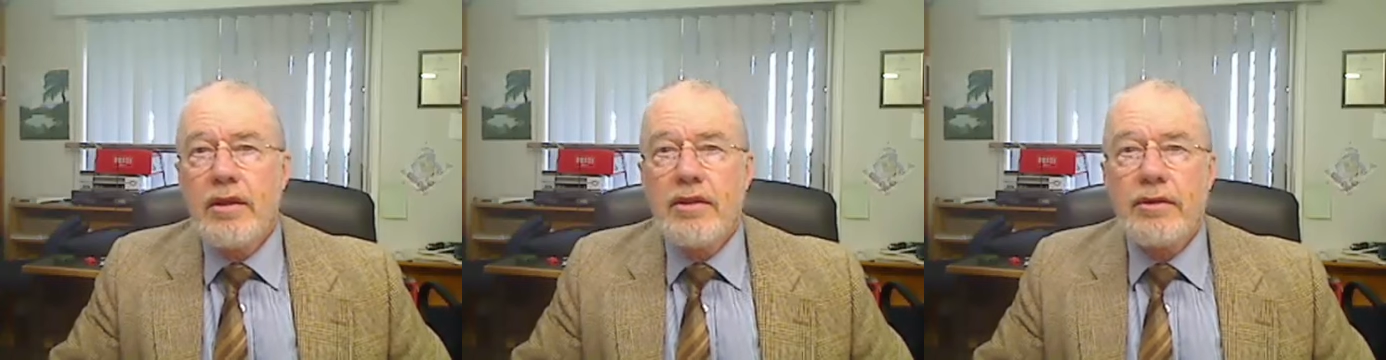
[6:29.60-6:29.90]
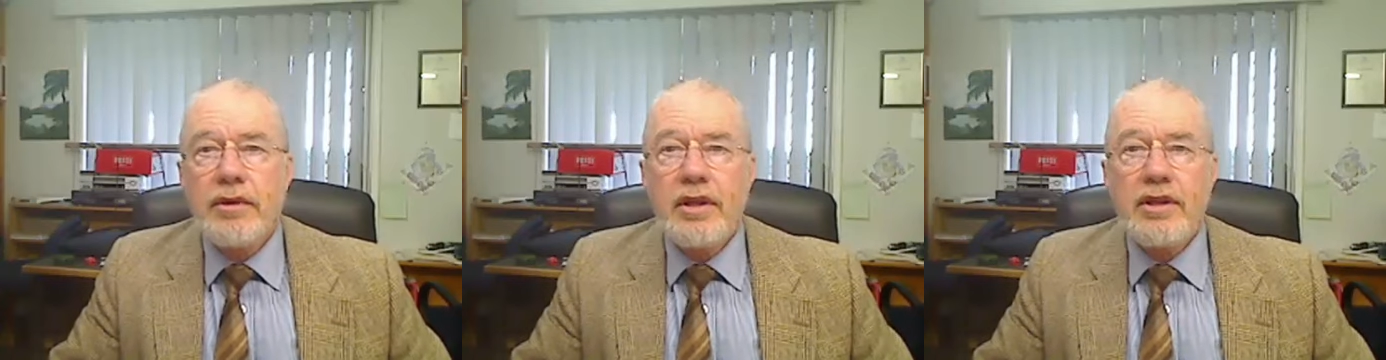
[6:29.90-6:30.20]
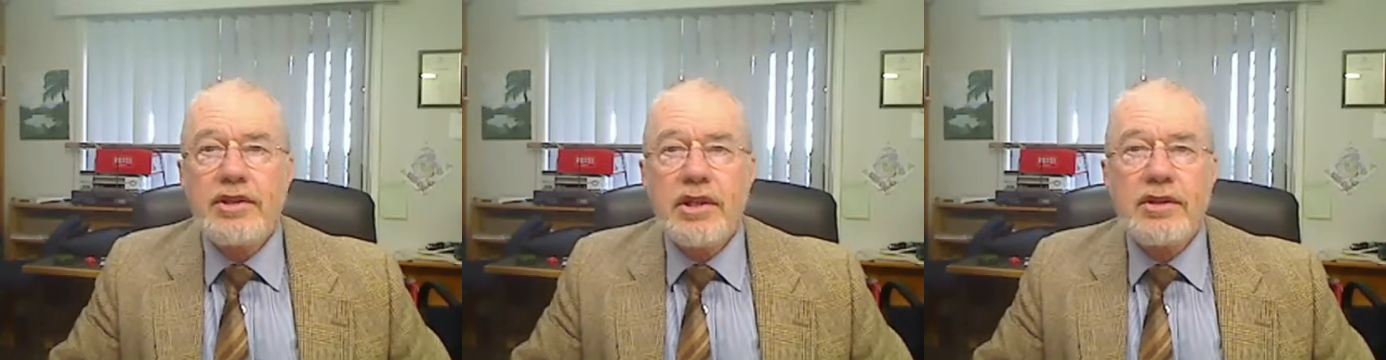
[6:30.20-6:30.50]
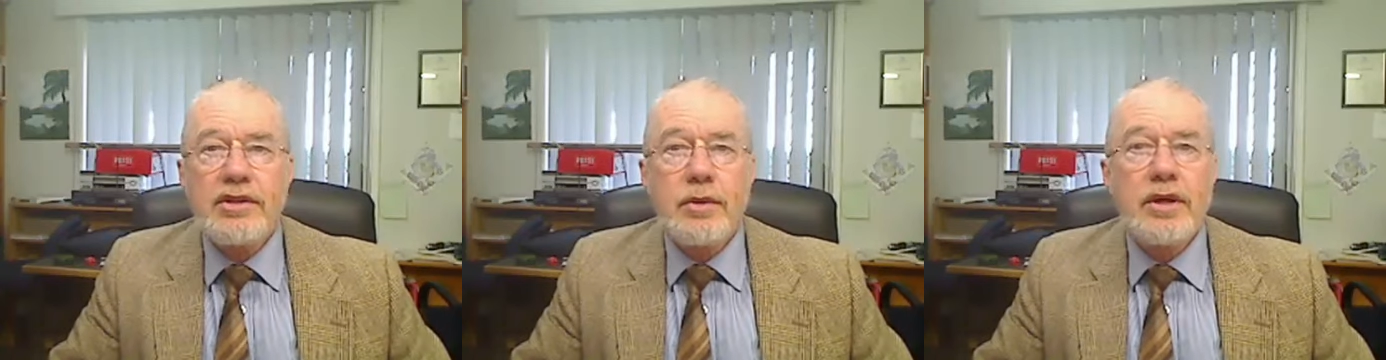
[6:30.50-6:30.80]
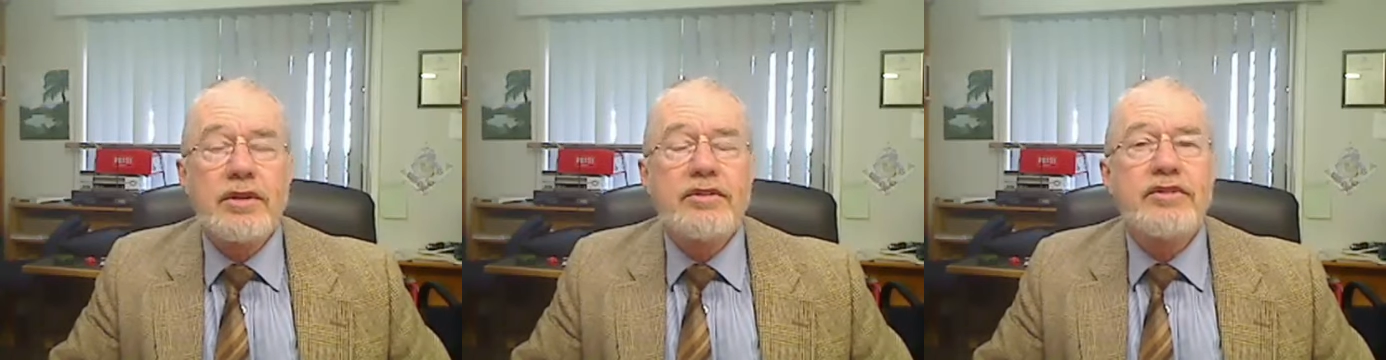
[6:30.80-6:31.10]
3, 6,
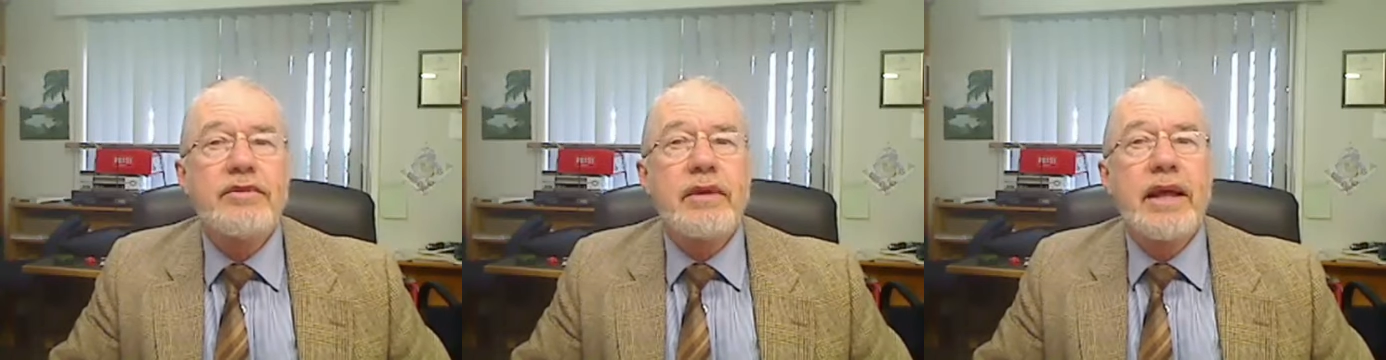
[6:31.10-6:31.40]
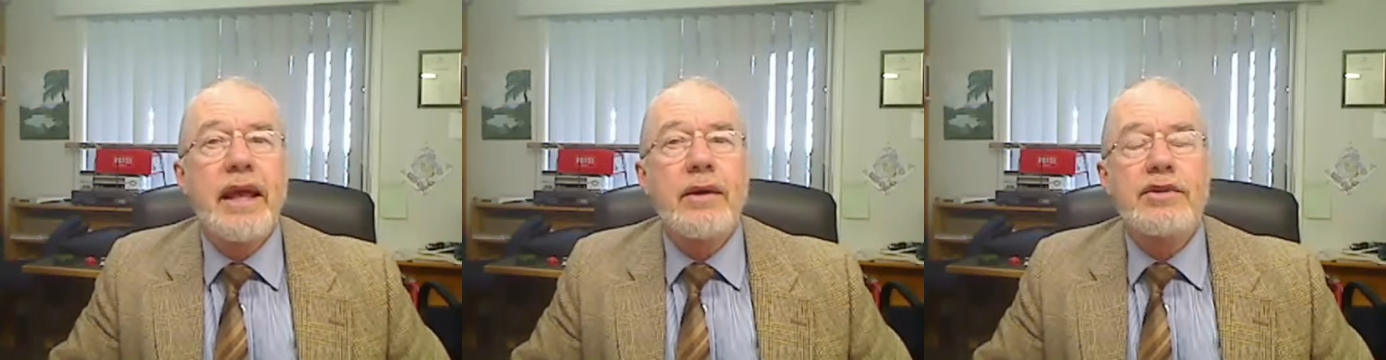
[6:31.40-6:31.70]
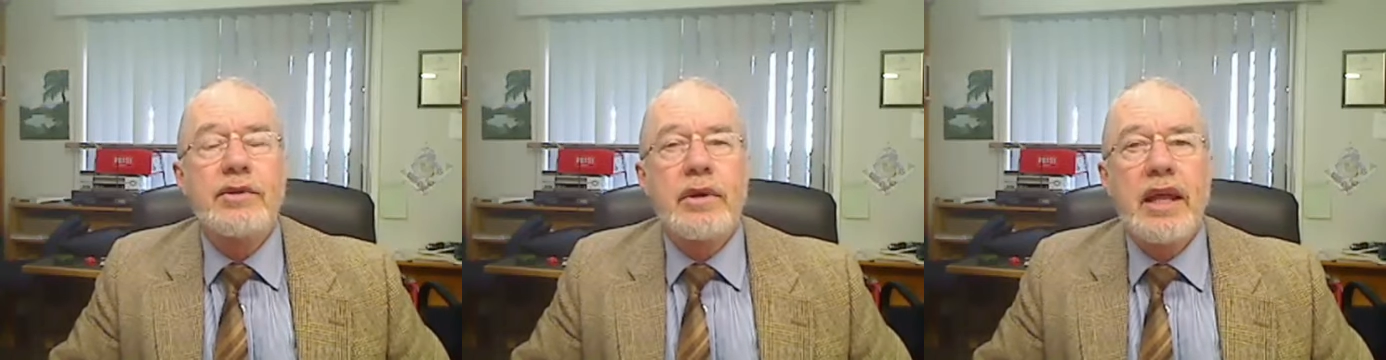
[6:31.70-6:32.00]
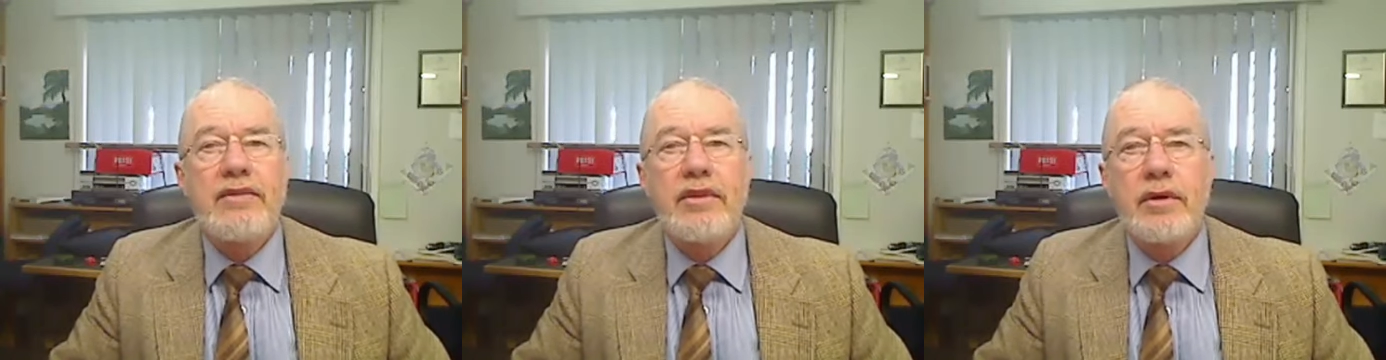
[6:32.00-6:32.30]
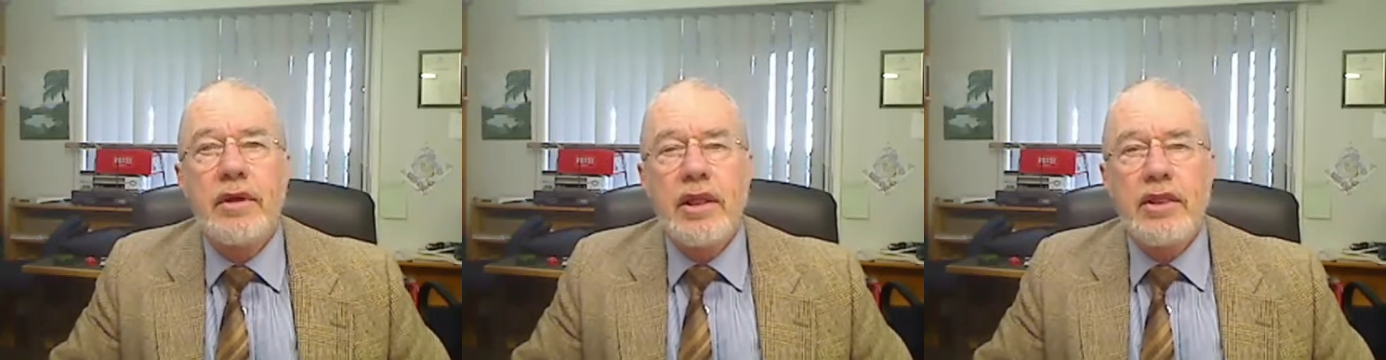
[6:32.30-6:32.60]
12 hours or what have you